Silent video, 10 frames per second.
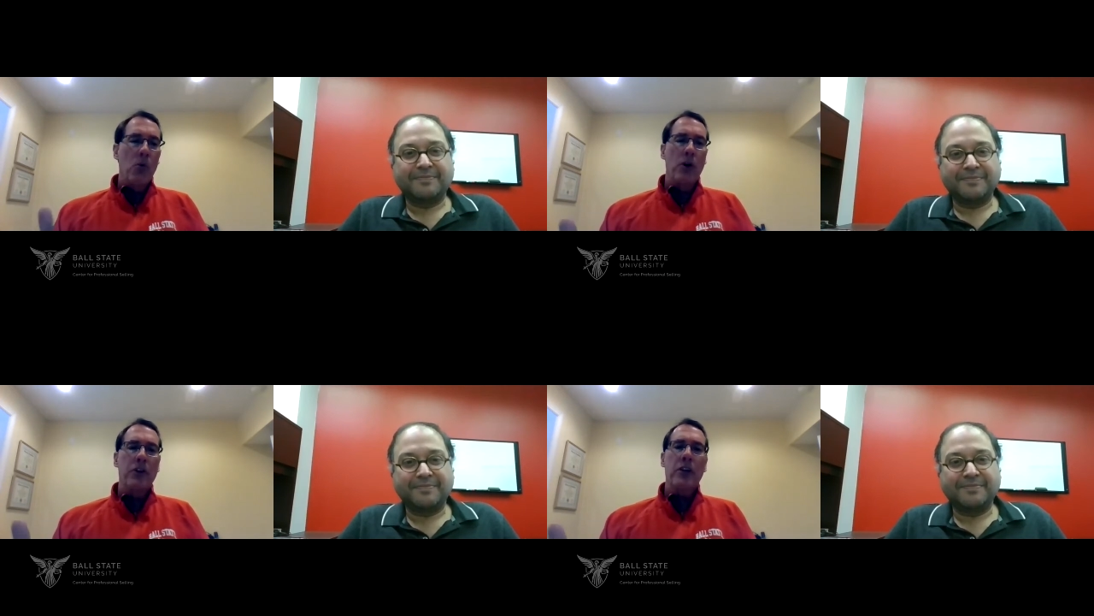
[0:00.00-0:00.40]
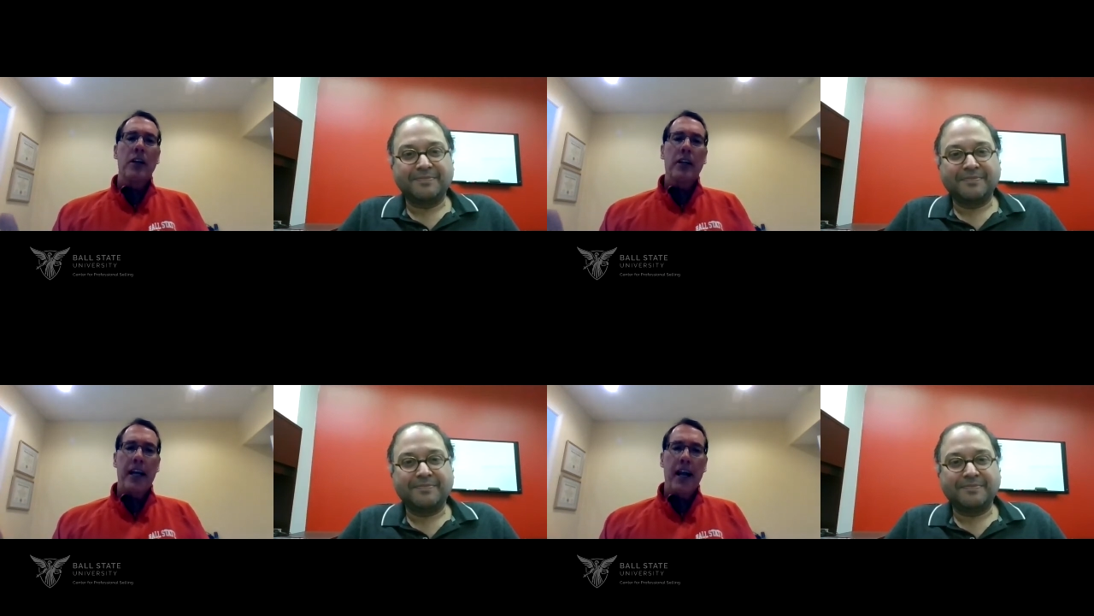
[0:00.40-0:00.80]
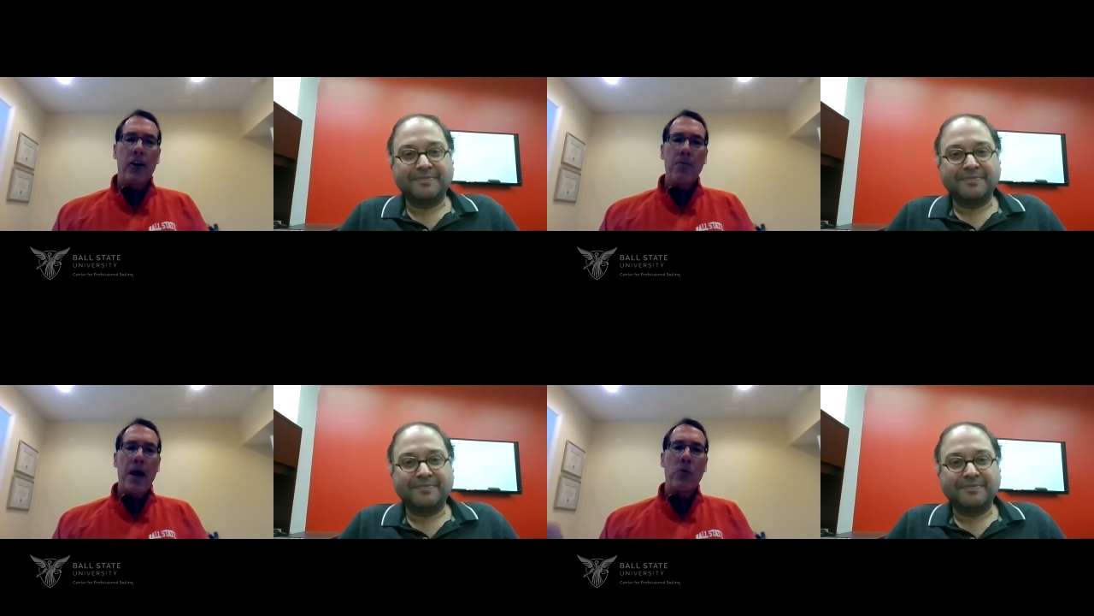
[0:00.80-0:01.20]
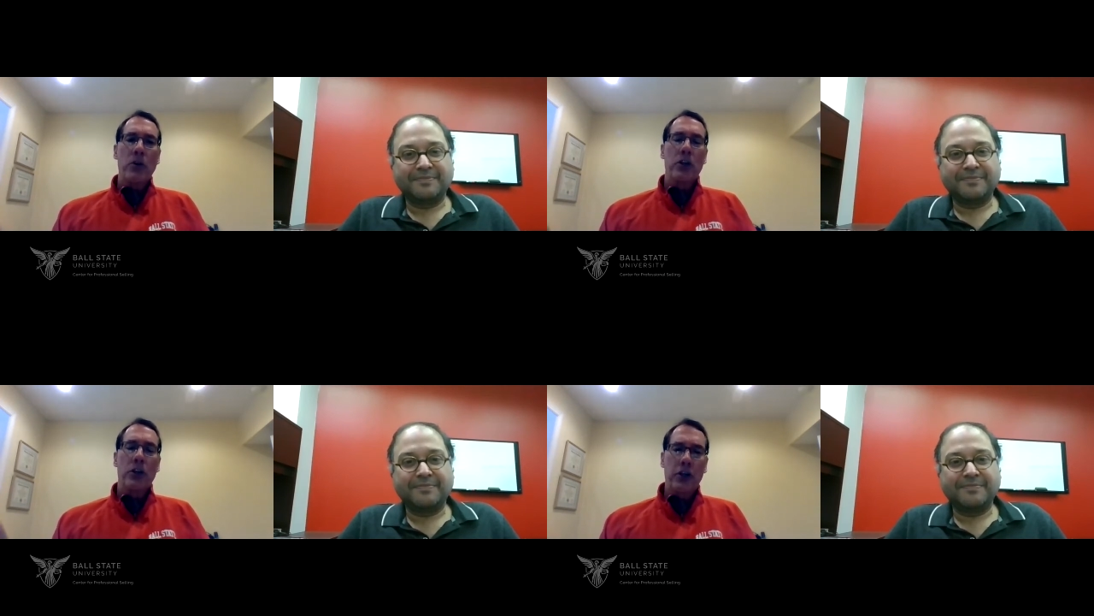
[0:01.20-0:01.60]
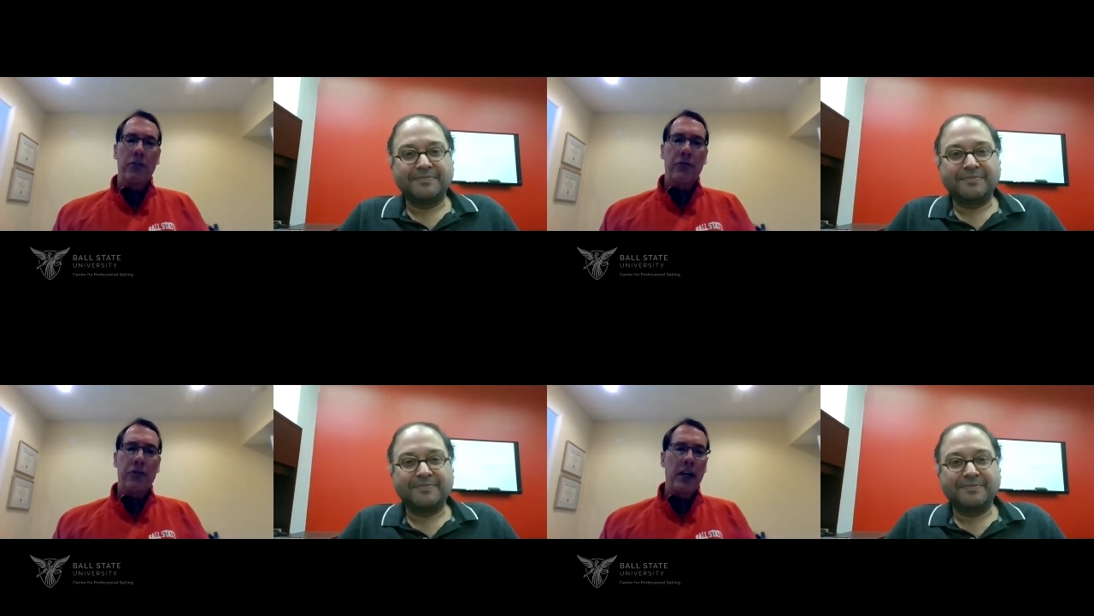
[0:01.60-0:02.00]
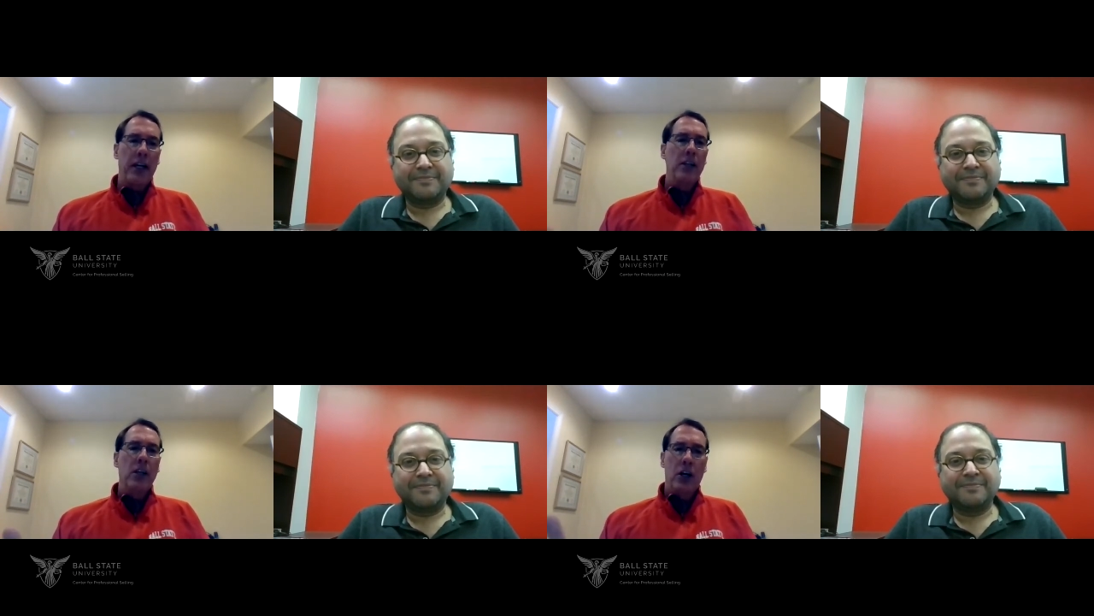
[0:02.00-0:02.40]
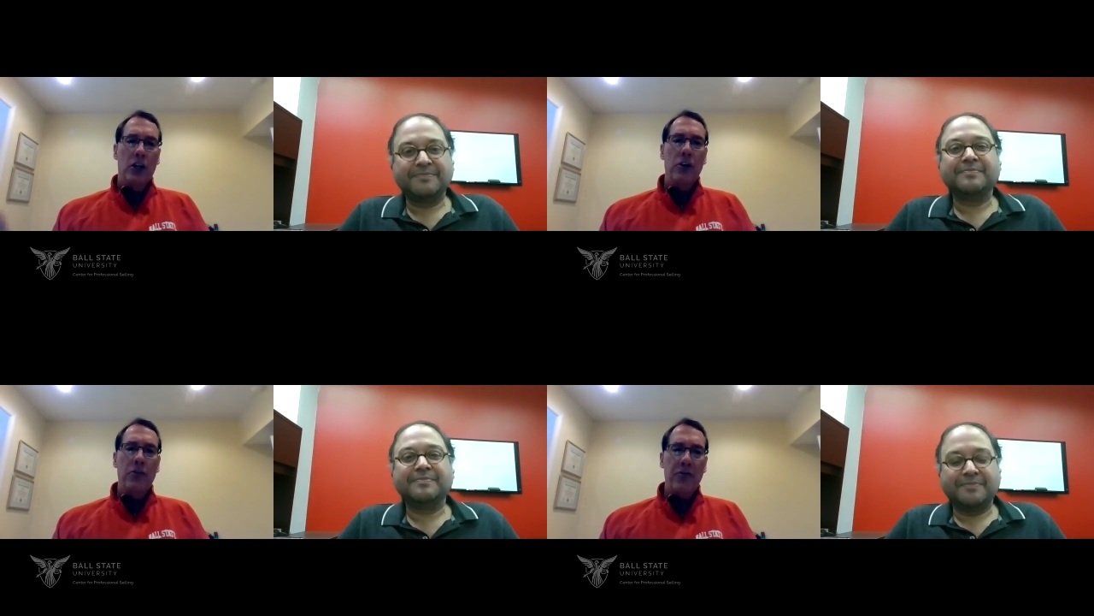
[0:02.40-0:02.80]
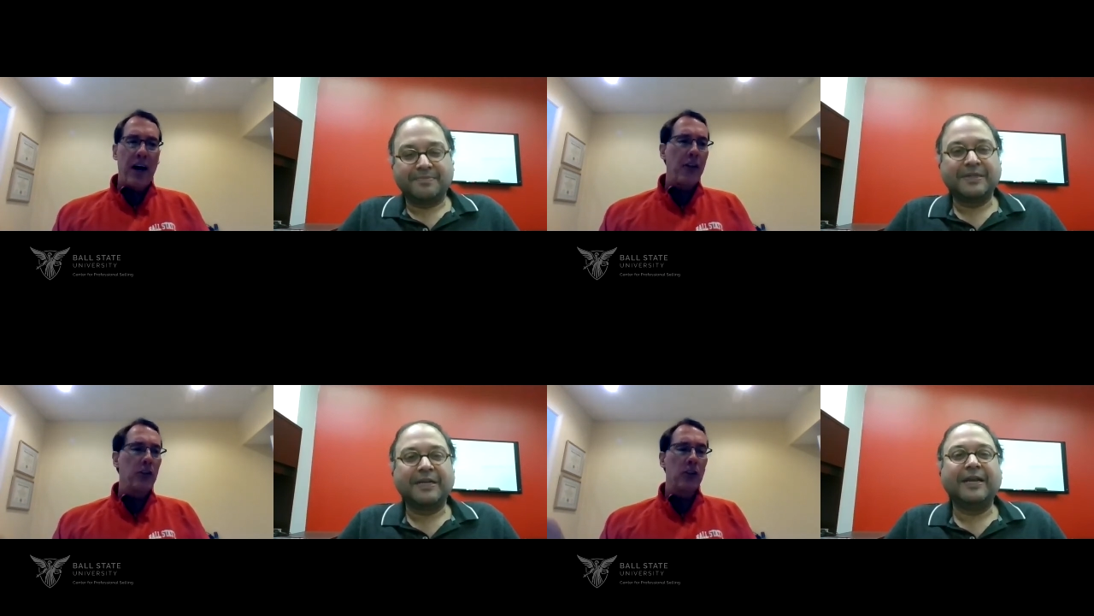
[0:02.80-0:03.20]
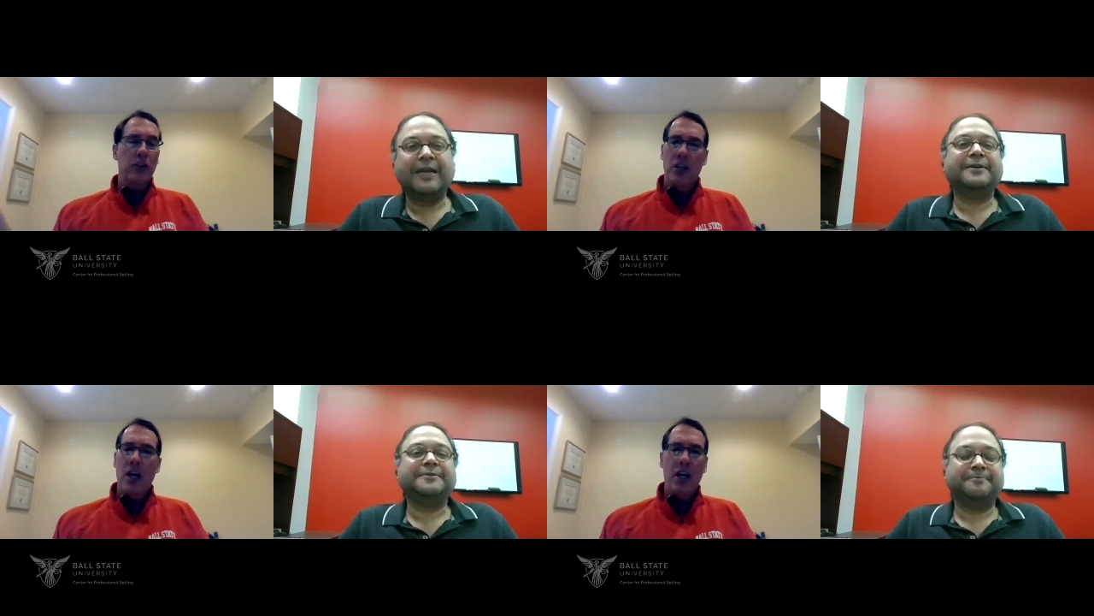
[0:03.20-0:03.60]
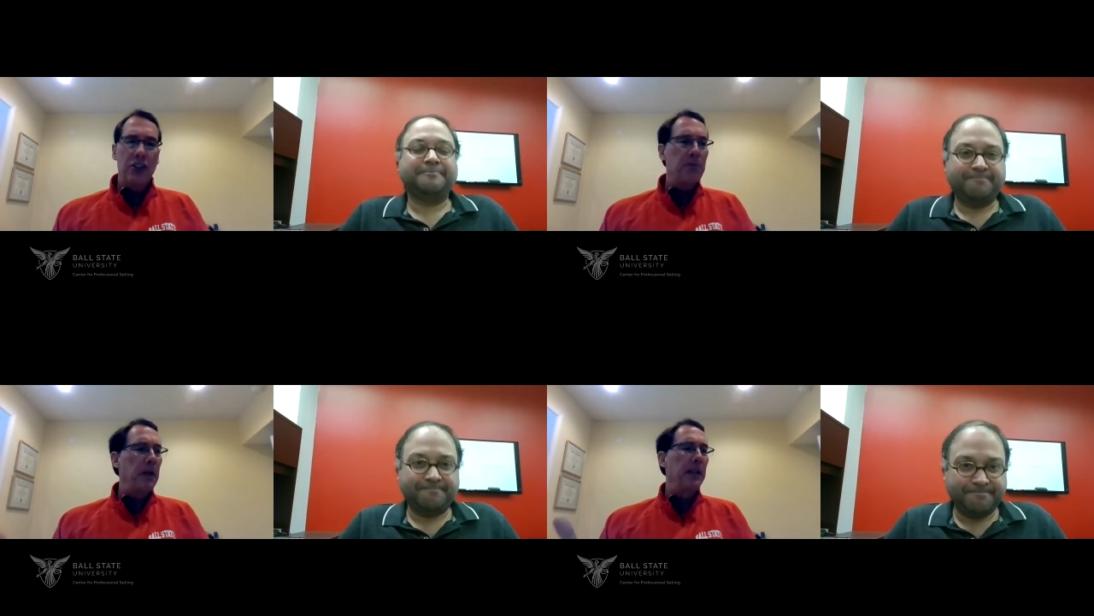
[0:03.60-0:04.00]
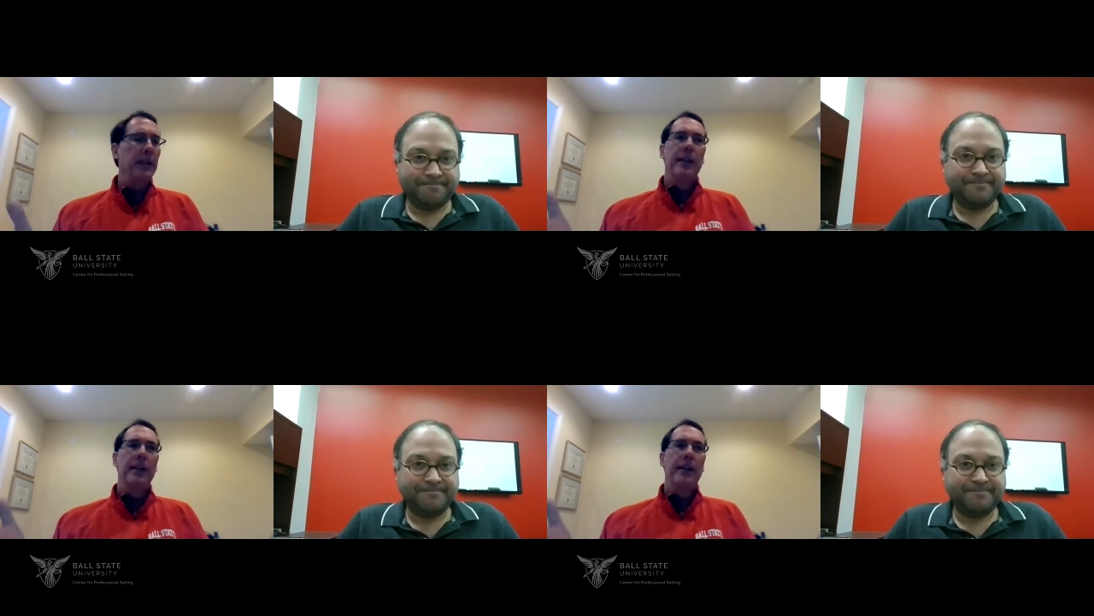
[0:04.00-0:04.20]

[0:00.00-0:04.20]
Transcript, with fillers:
Speaker 1: What they're going to care about with you, a good friend, a good father, a good yeah. husband,